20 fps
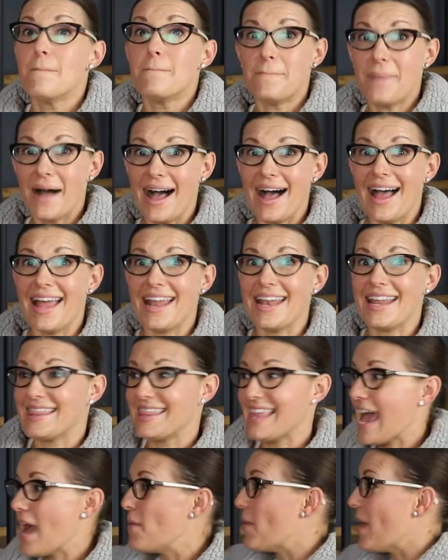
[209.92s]
But
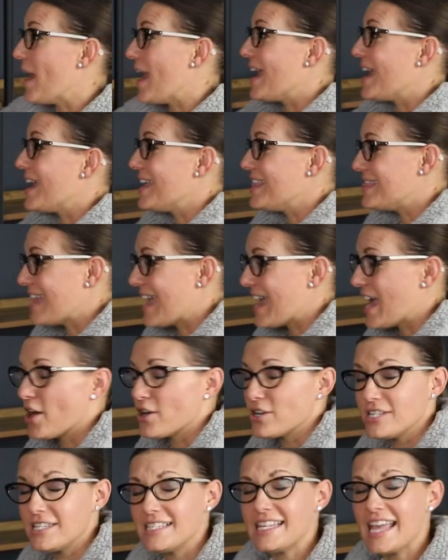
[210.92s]
that way they
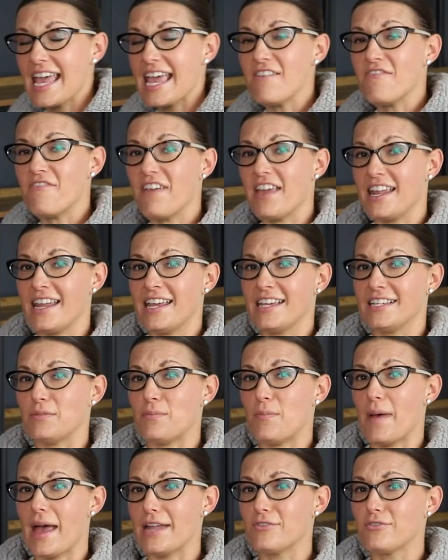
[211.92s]
are safe in his
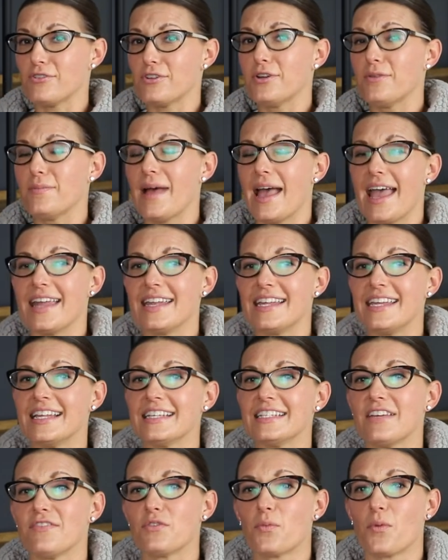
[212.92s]
bedroom and he
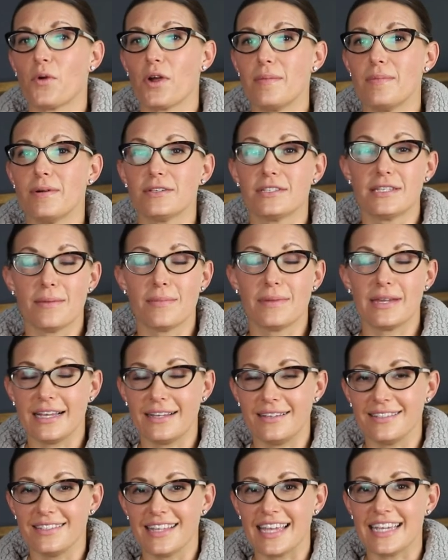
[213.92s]
doesn't have to worry about somebody
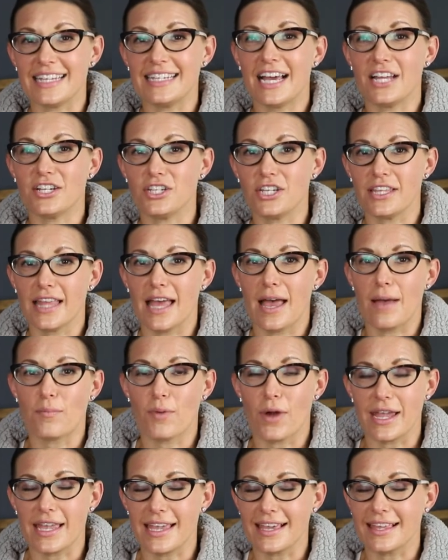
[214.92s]
else like touching them,
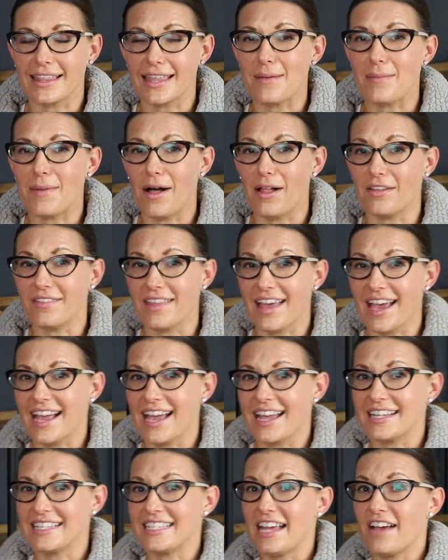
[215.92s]
breaking them, all of that
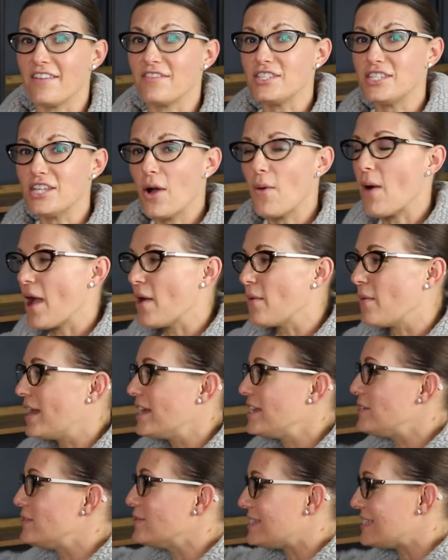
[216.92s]
kind of stuff. So I
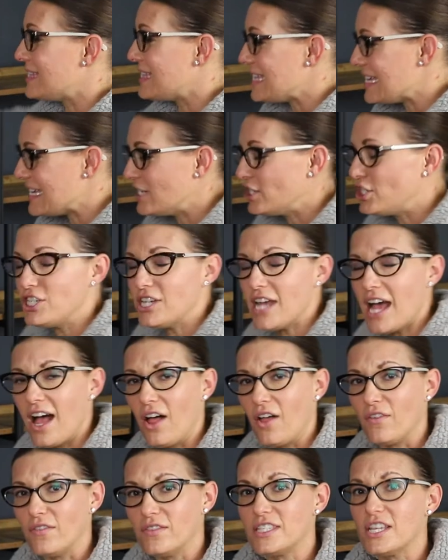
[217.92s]
want to use these
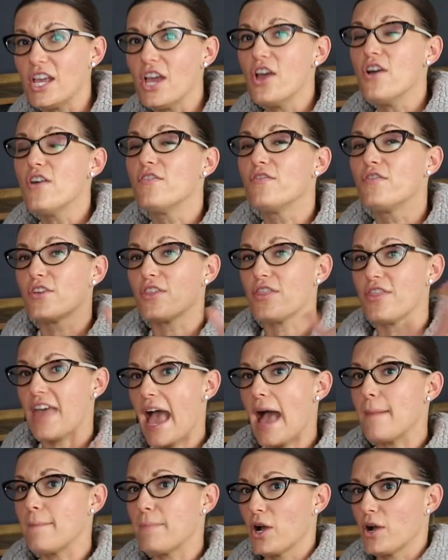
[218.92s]
shelves for
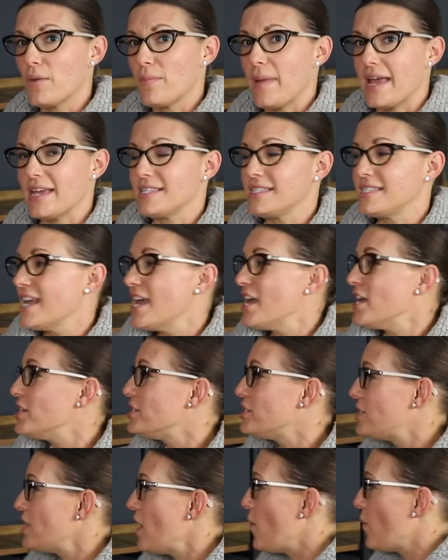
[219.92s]
that purpose.
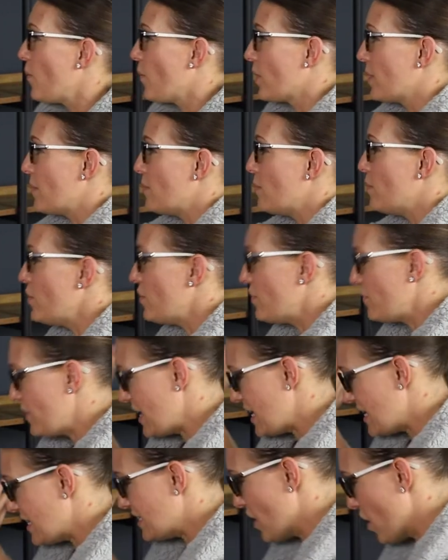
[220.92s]
So we're going to move
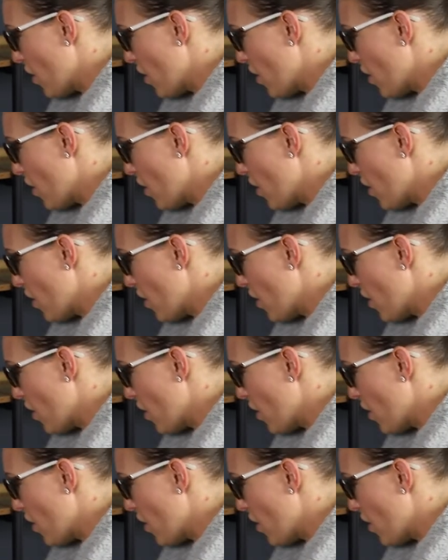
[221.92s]
these